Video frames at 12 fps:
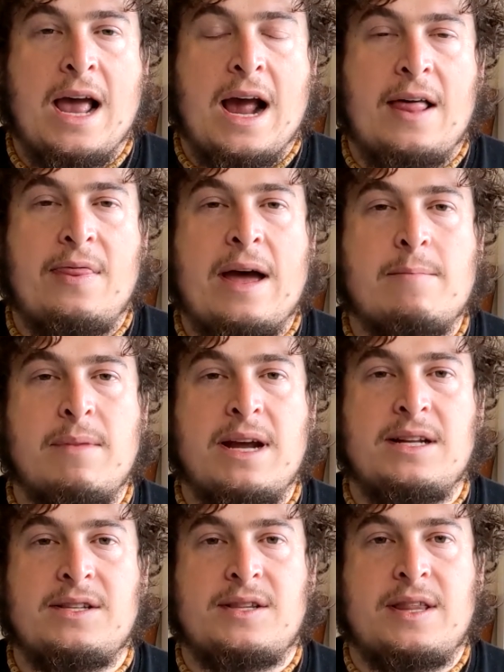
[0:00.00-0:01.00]
And that
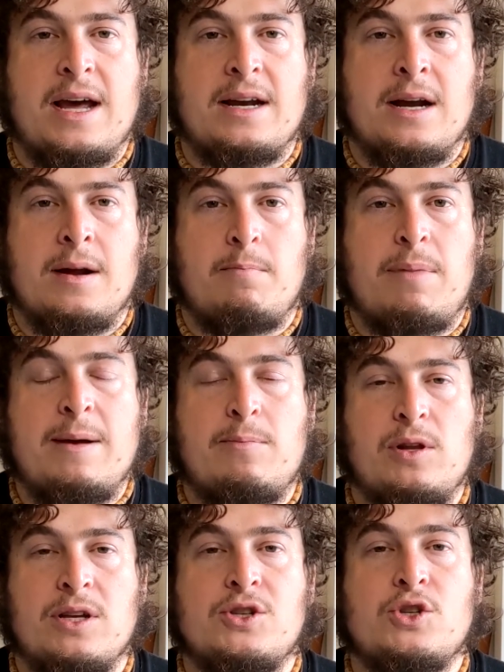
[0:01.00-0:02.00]
means that
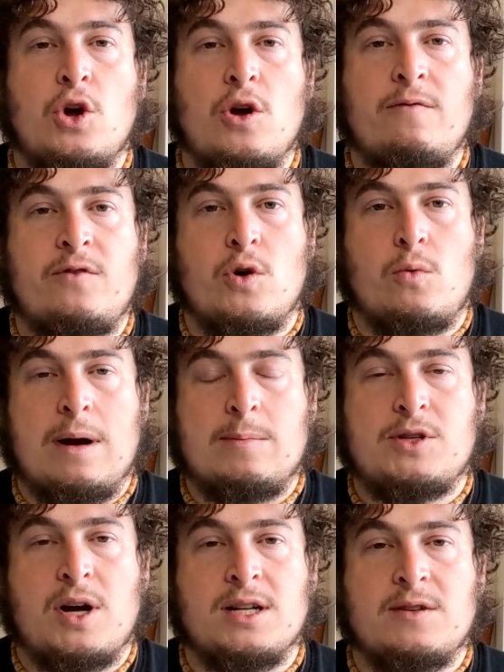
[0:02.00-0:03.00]
people are served your
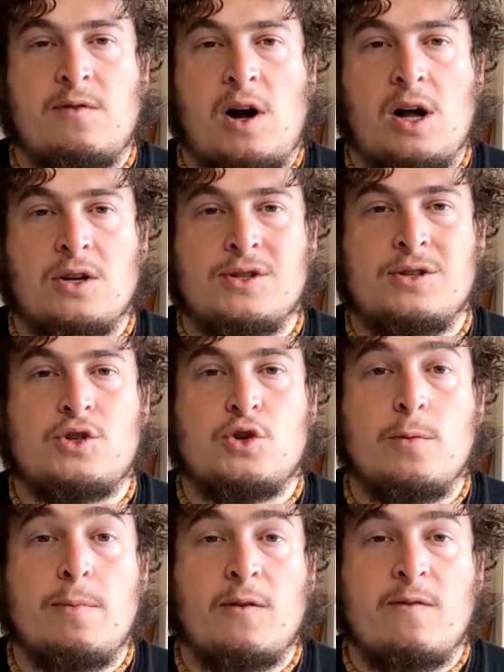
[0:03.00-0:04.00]
website's files
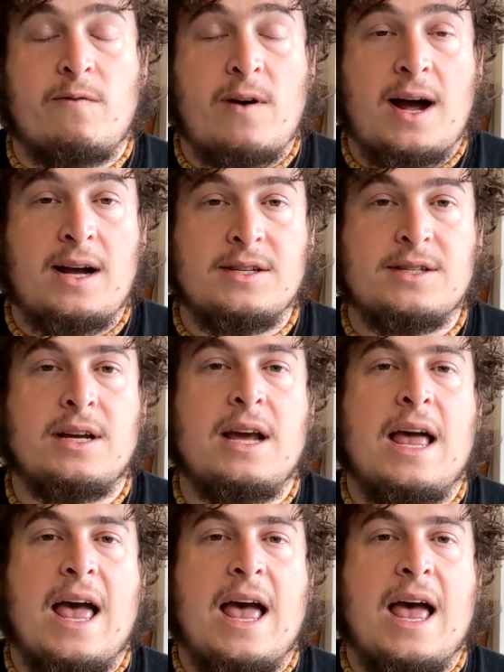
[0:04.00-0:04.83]
super fast,